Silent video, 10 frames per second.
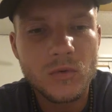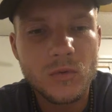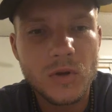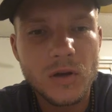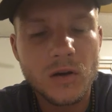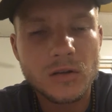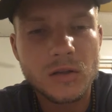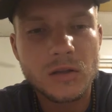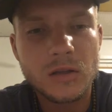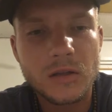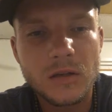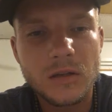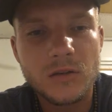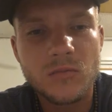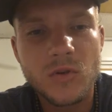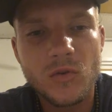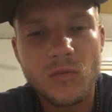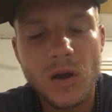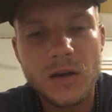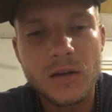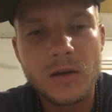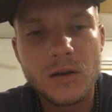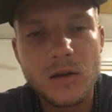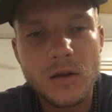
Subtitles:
We constantly need to be reminded